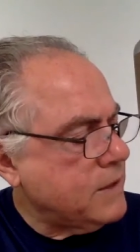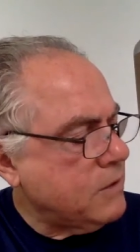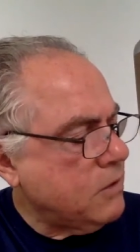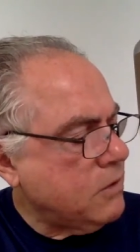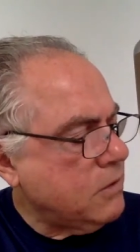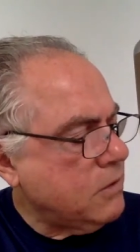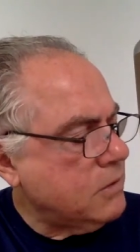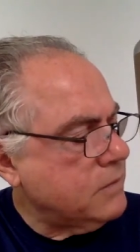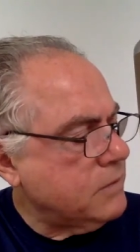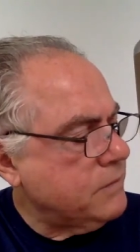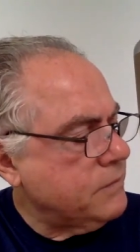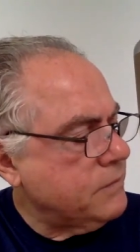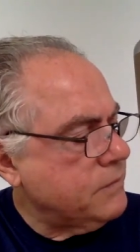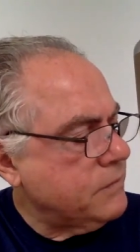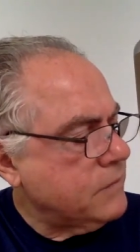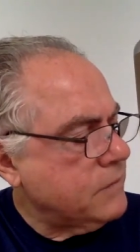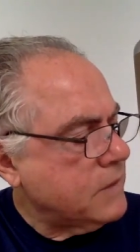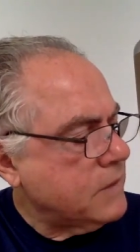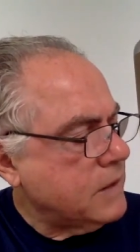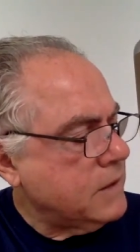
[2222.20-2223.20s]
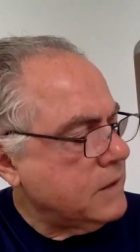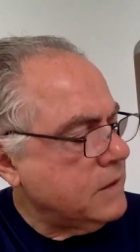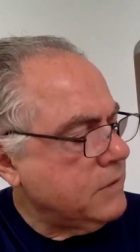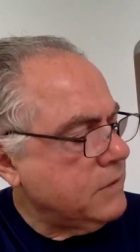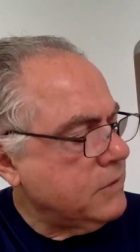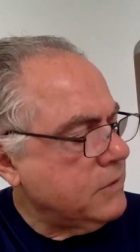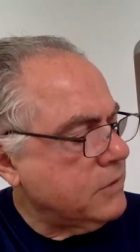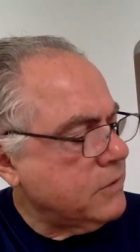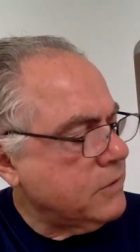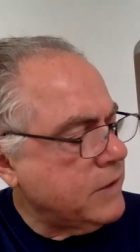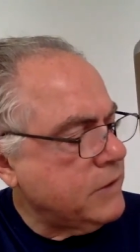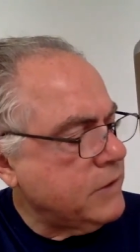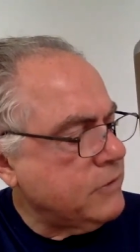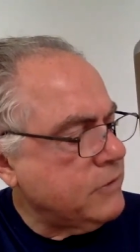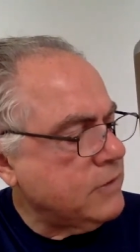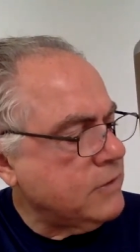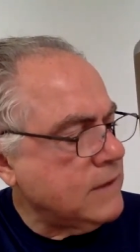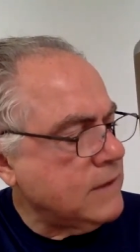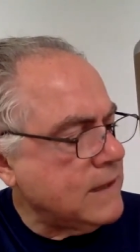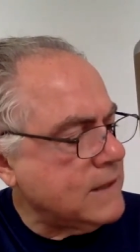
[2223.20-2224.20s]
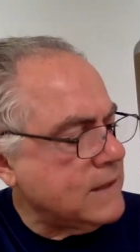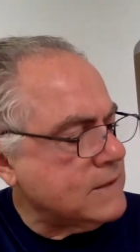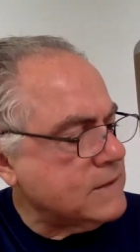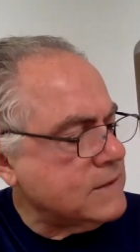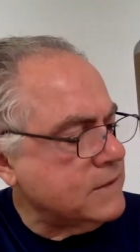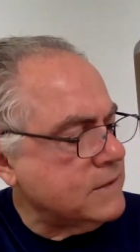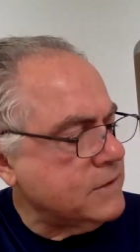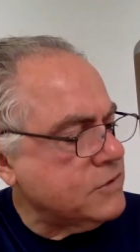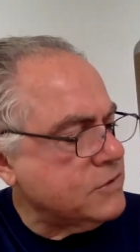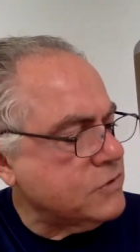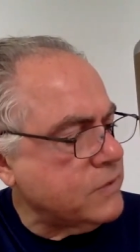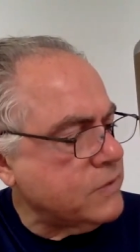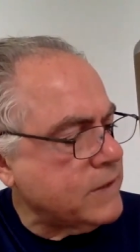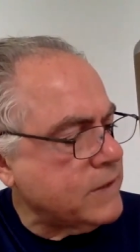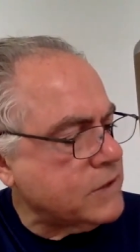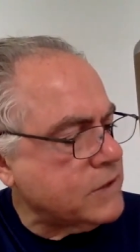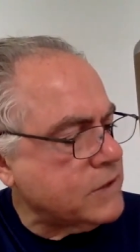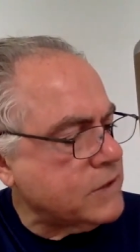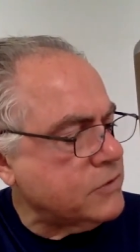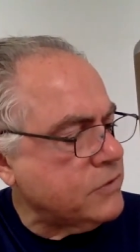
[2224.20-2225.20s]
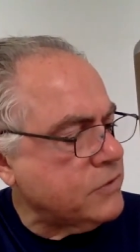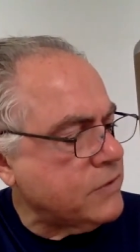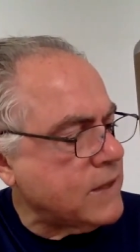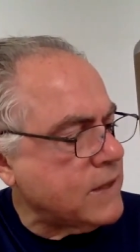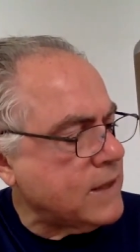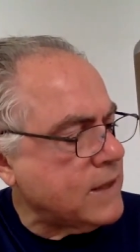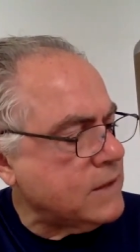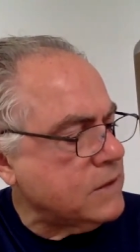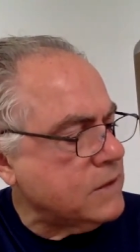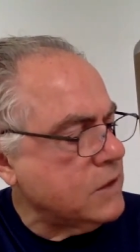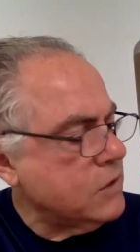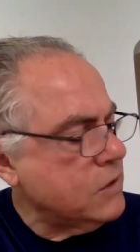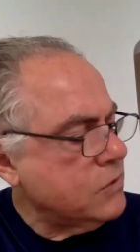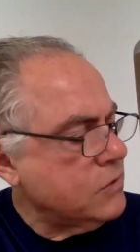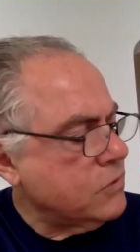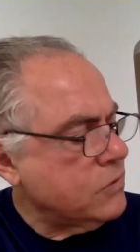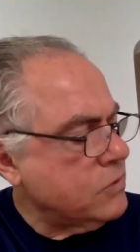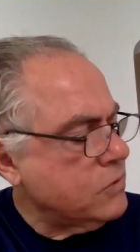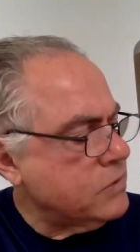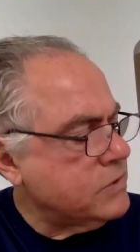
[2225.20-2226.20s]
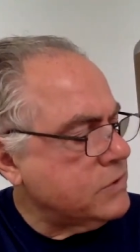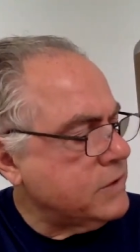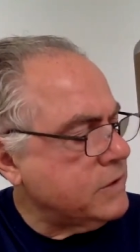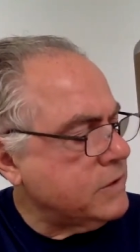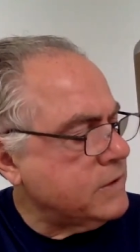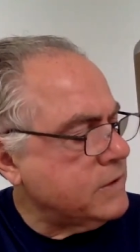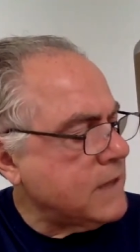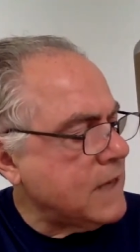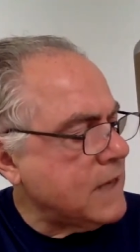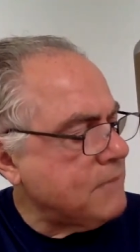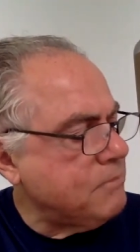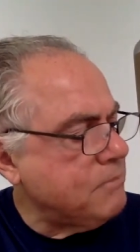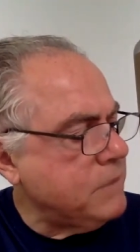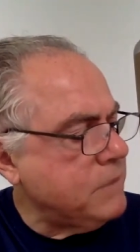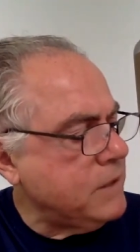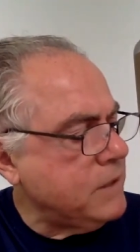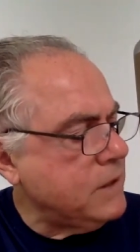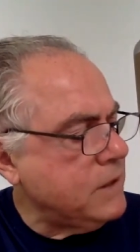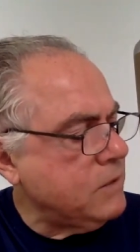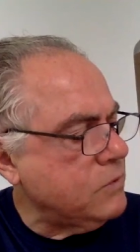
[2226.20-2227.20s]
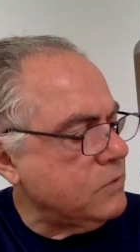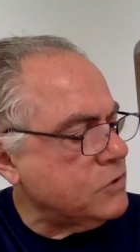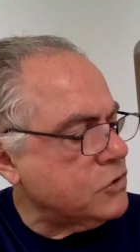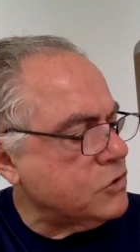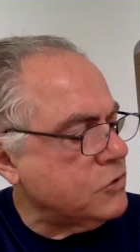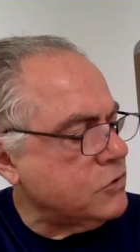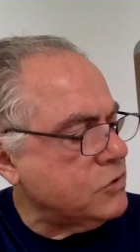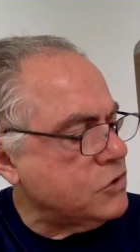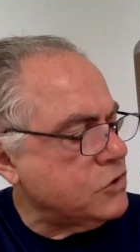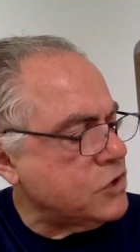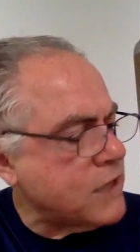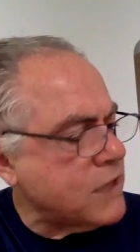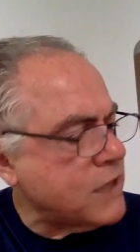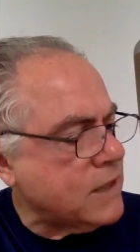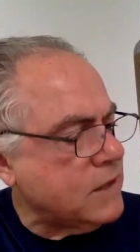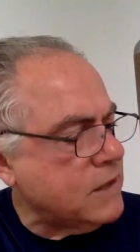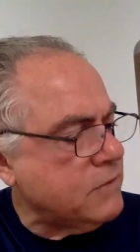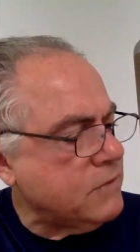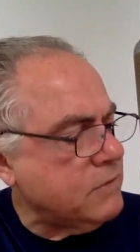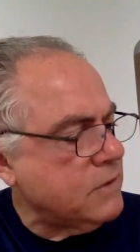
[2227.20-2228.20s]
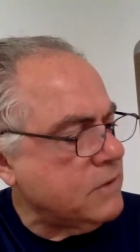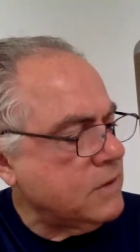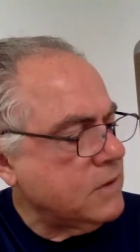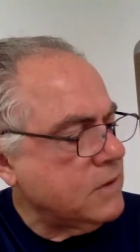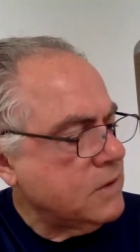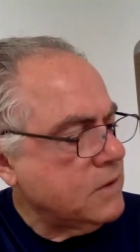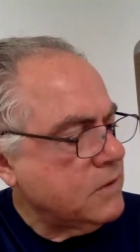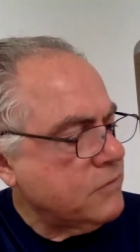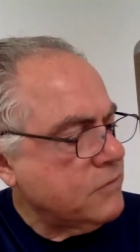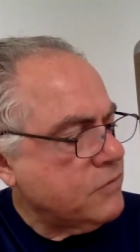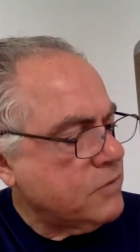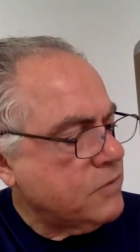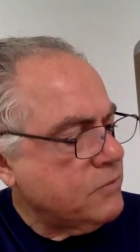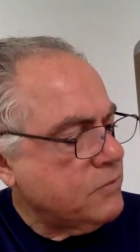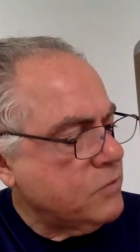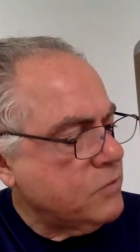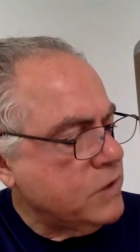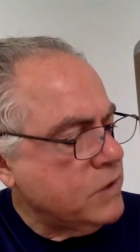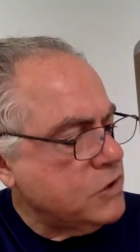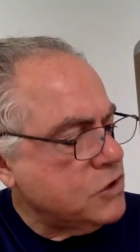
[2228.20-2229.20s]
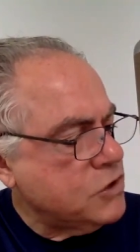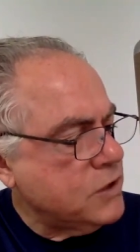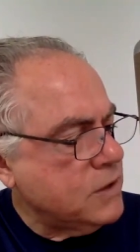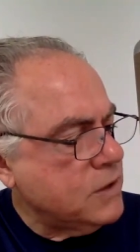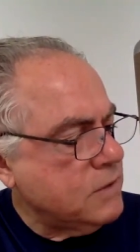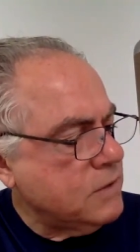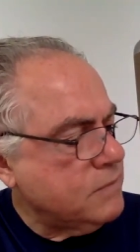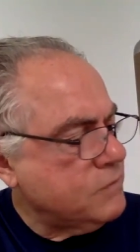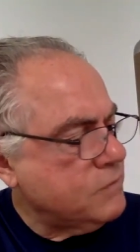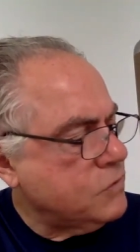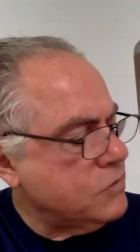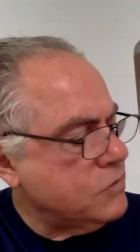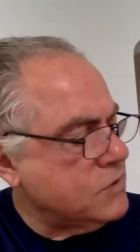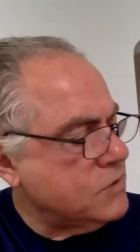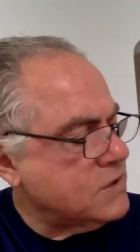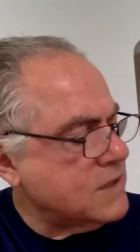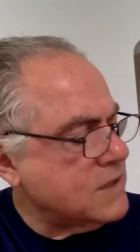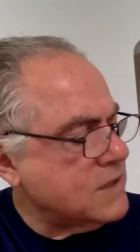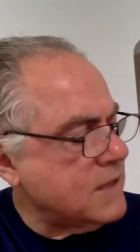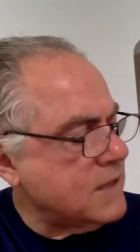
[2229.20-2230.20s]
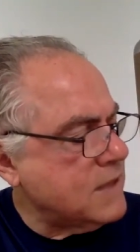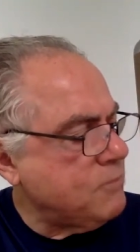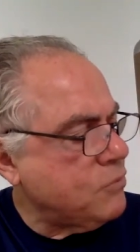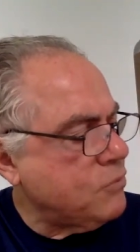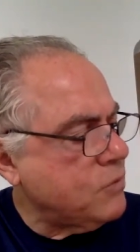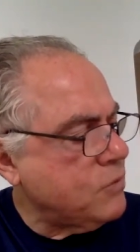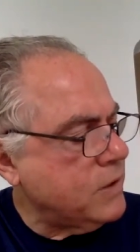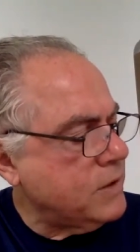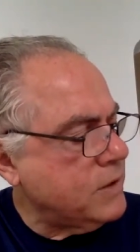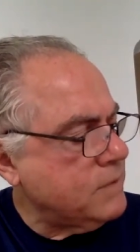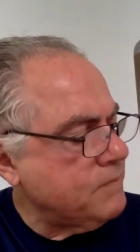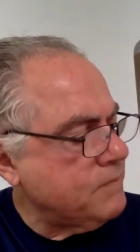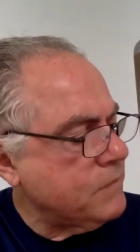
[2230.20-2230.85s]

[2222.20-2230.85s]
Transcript: all at either greater or less in this direction or that, nor is there not being which could check it from reaching to the same point,